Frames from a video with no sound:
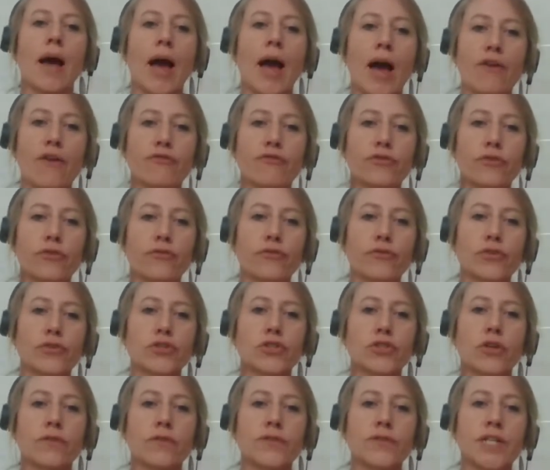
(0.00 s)
after
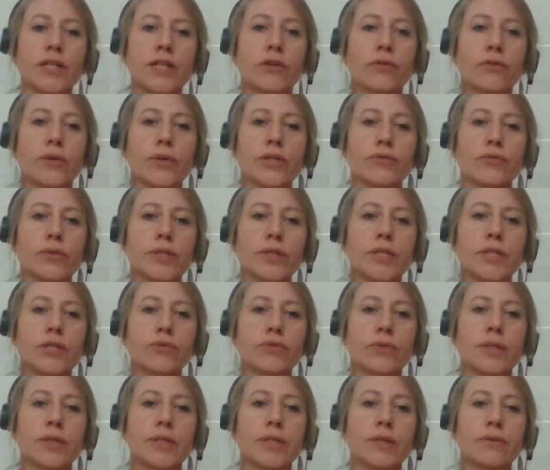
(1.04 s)
1st of January
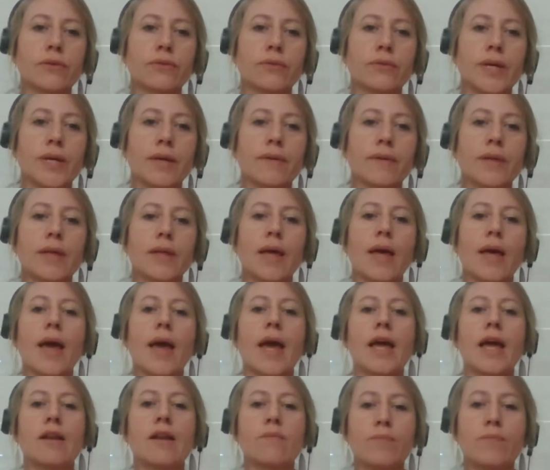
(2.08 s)
2023
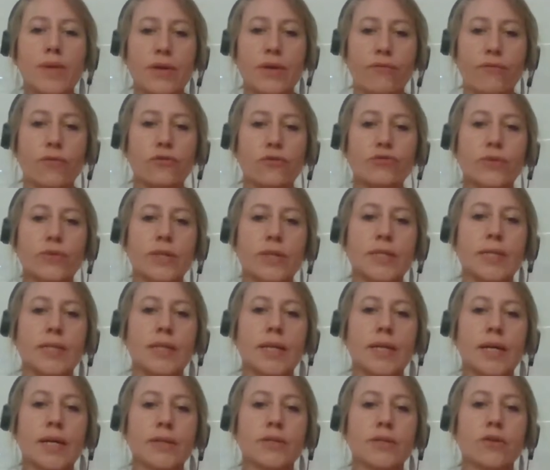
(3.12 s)
and before
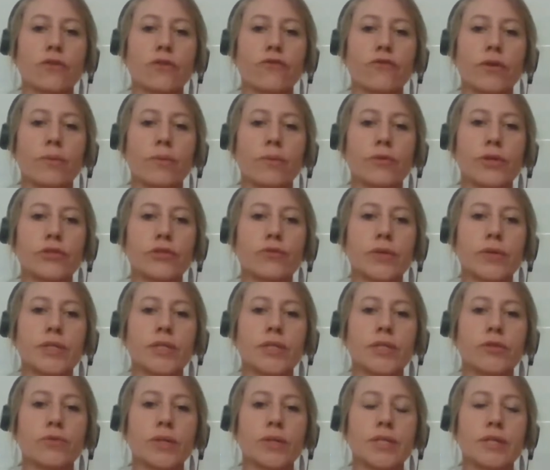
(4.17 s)
29th of February
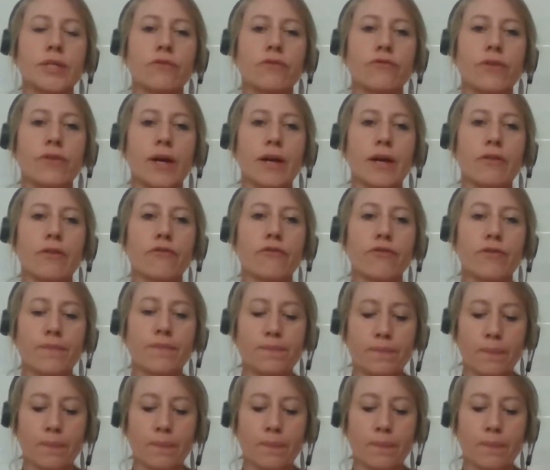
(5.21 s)
2025.